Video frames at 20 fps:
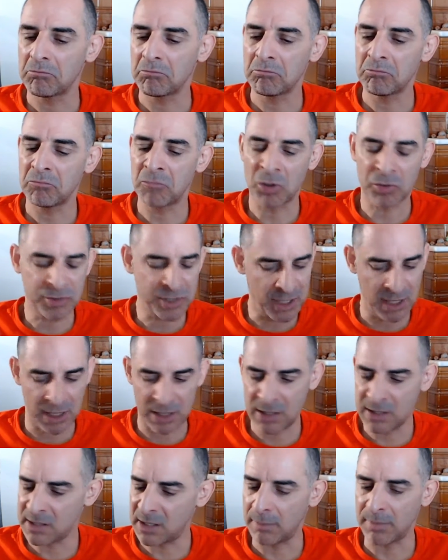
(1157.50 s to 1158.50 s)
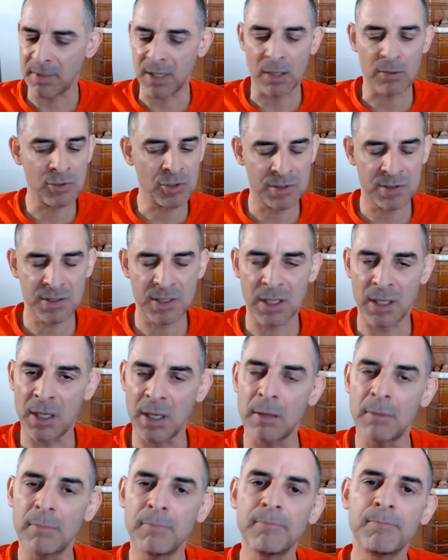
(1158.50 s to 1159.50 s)
Don't take any step now, just stay here.
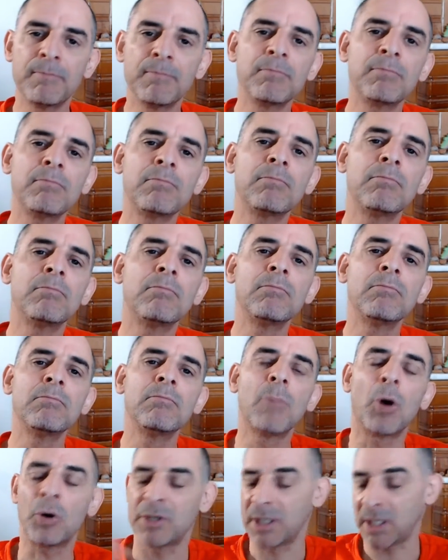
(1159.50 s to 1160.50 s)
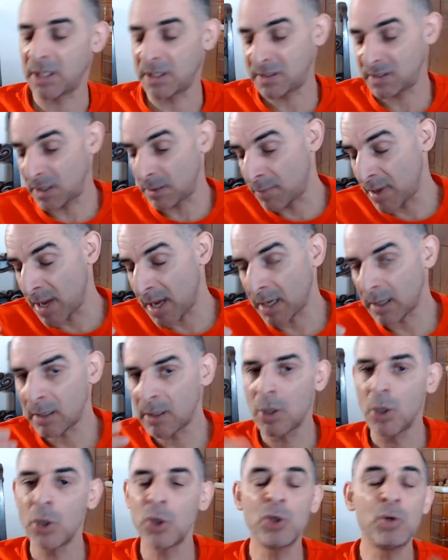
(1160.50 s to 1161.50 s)
Or take a step back.
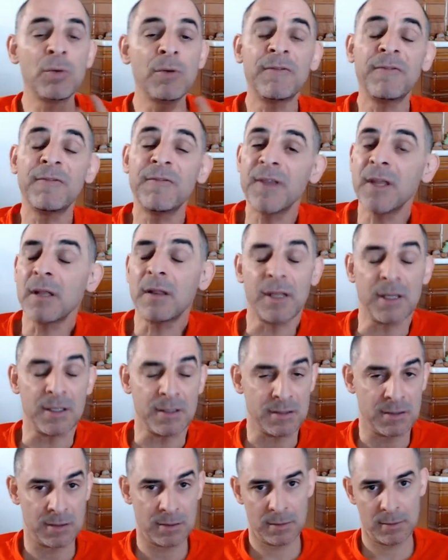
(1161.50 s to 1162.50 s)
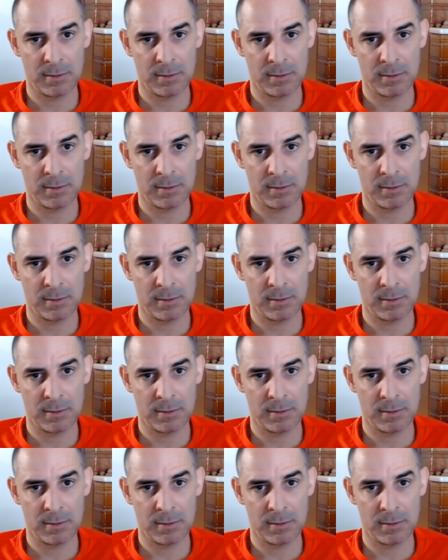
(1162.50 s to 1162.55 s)
You will feel this.